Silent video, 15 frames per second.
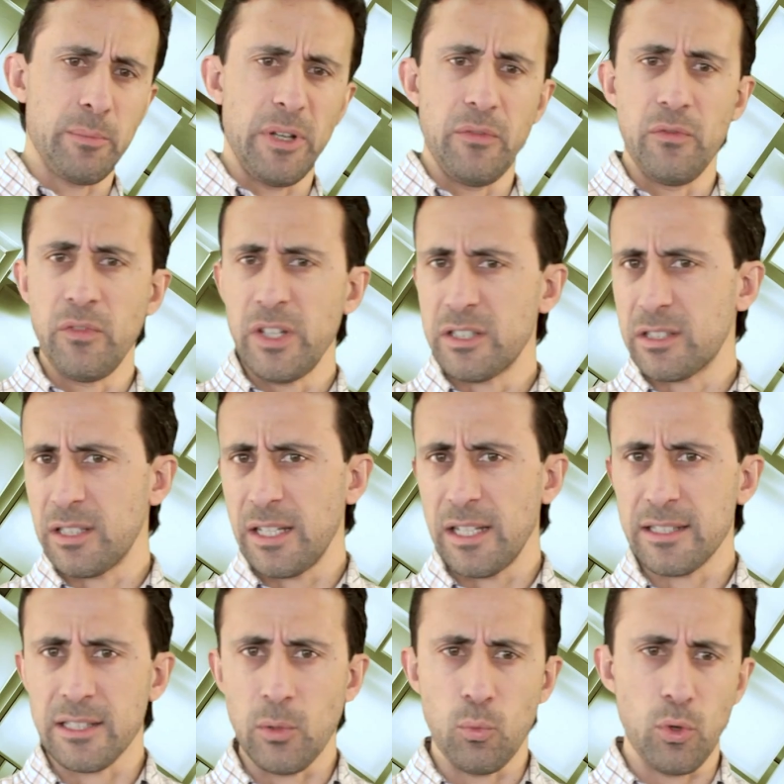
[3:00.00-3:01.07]
my
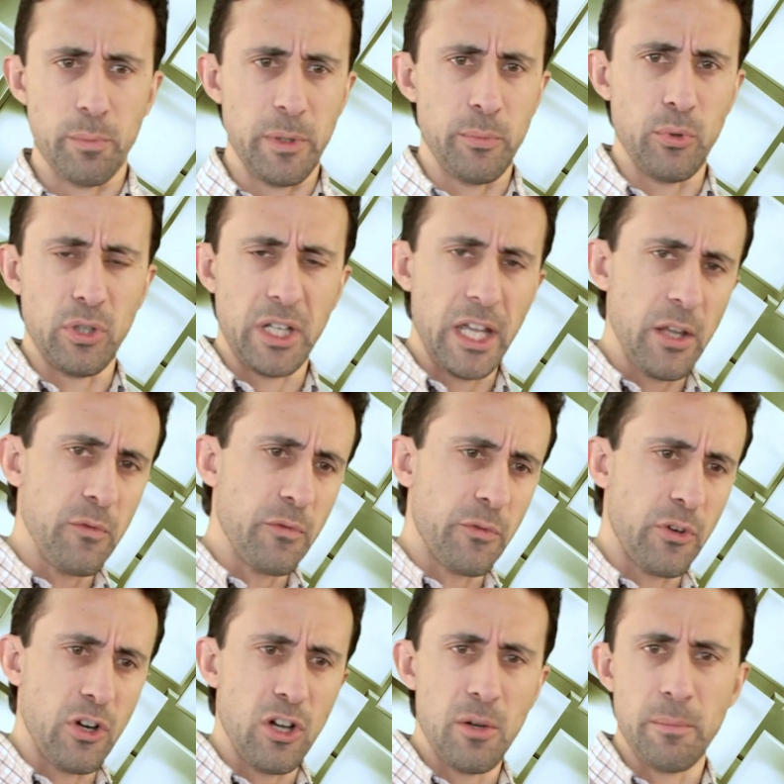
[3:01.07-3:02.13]
visits and where people came
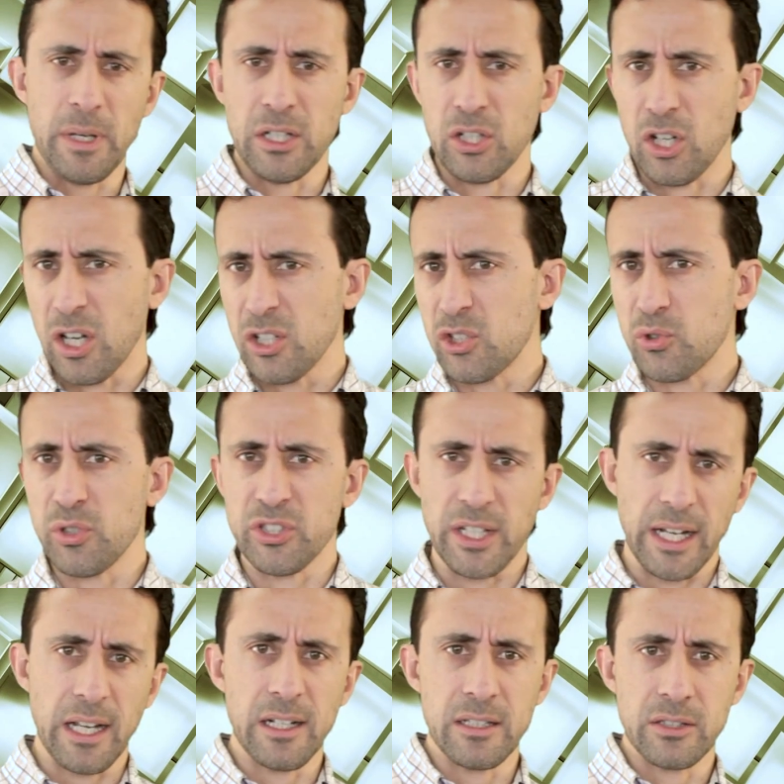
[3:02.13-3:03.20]
from and countries,
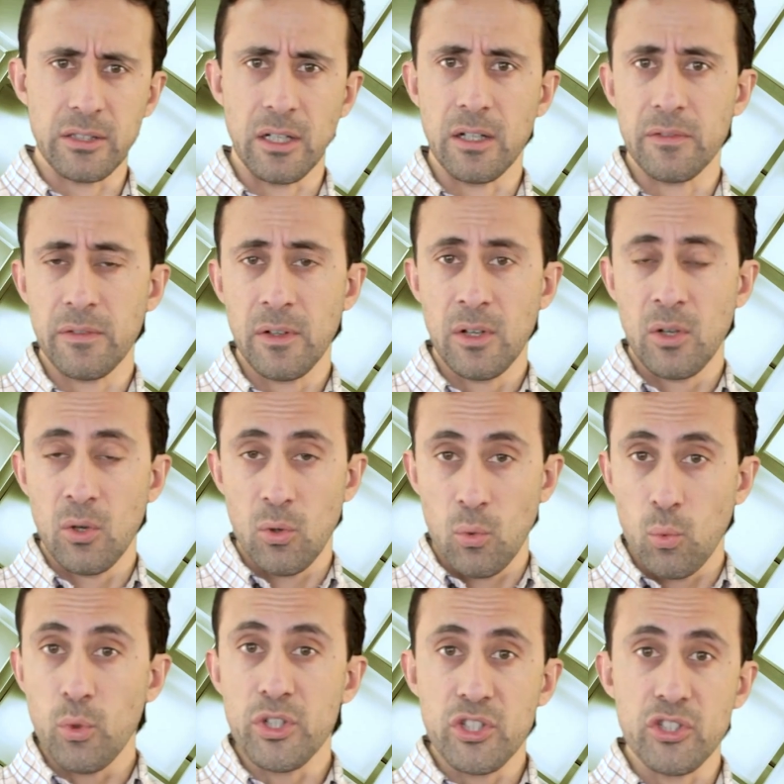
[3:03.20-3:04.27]
that kind of stuff,
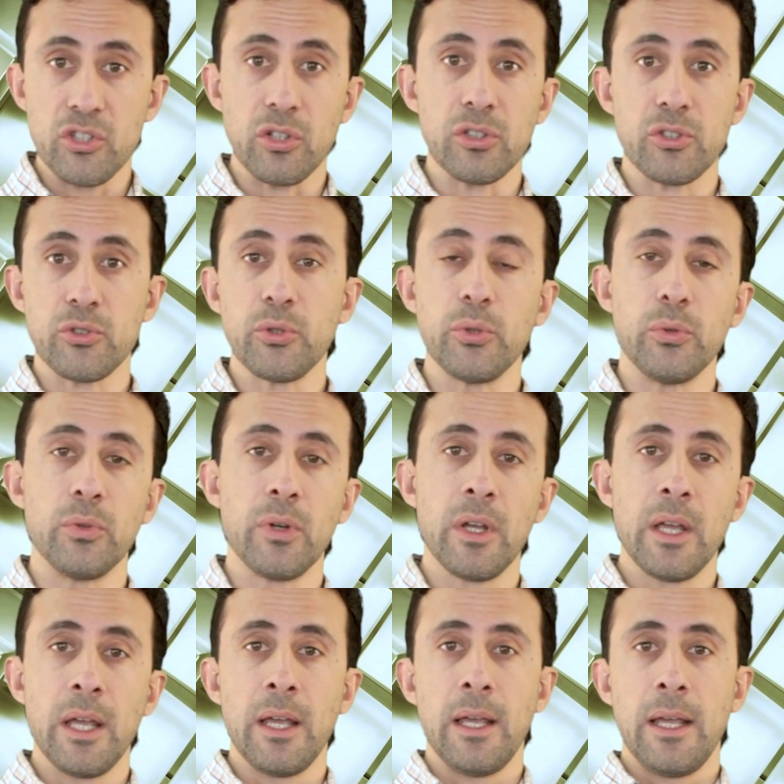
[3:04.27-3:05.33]
which is all true.
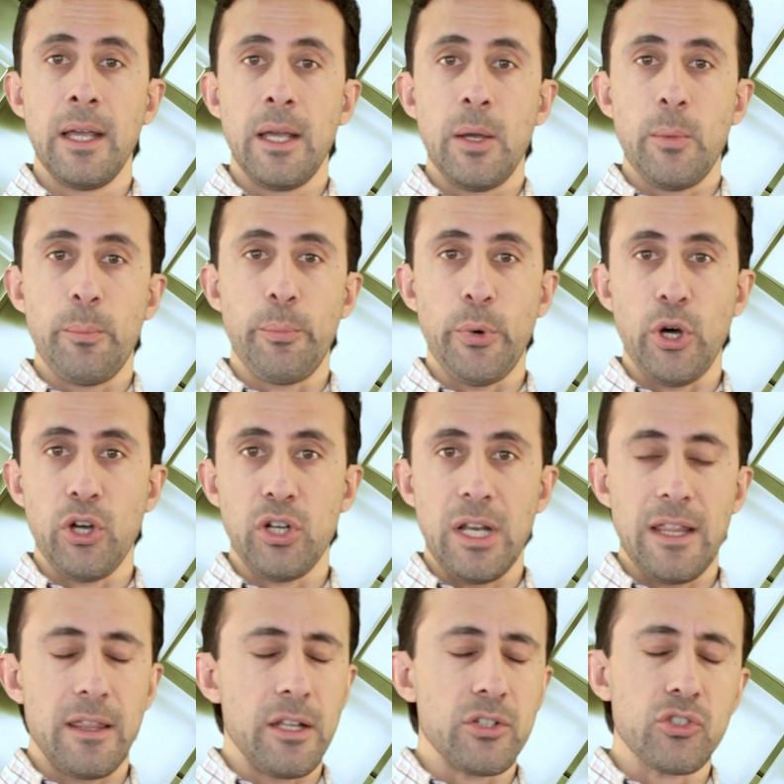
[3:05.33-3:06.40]

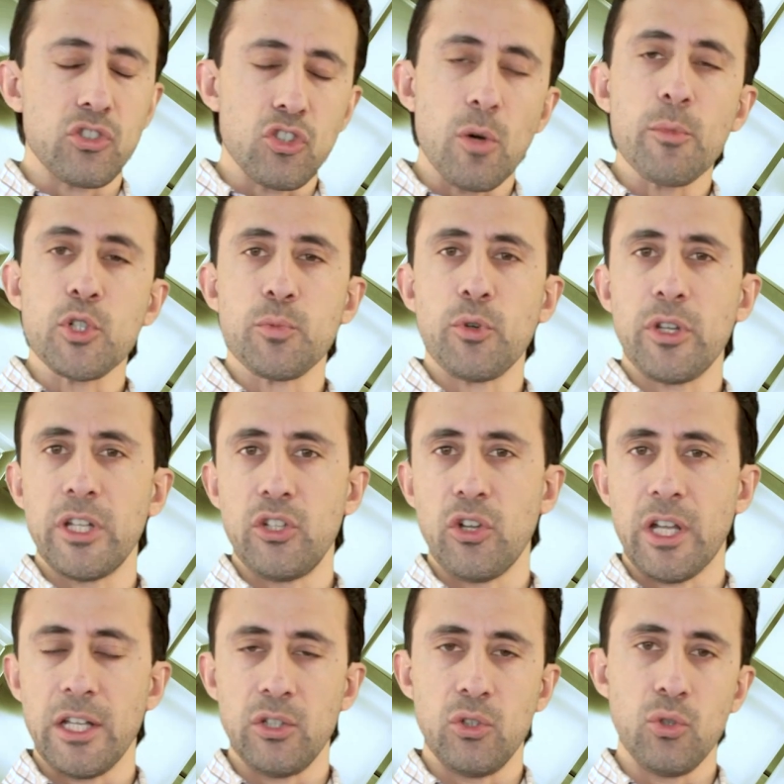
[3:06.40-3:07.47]
But there's so much more that you
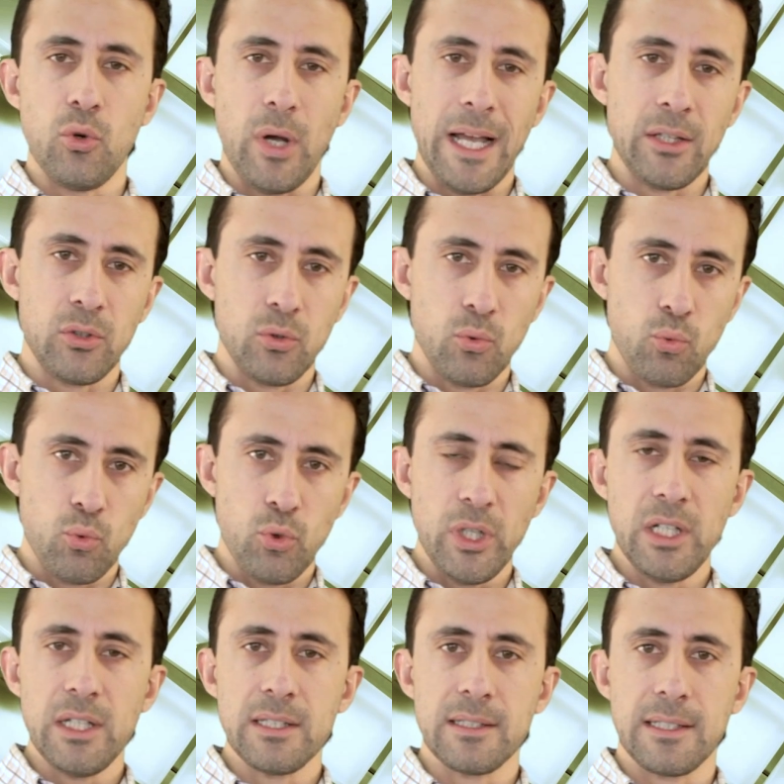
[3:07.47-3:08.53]
can do, and to
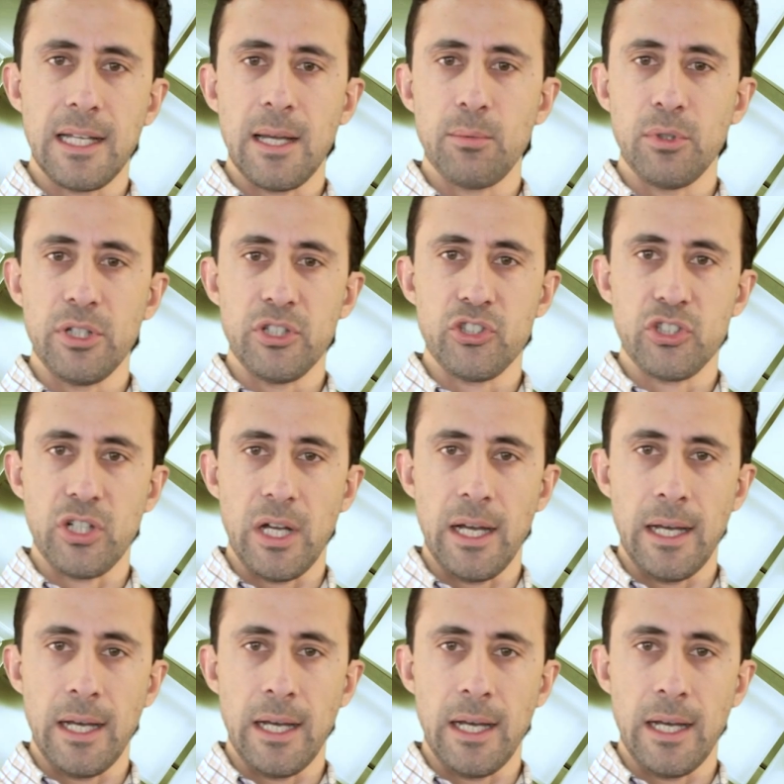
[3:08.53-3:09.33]
really establish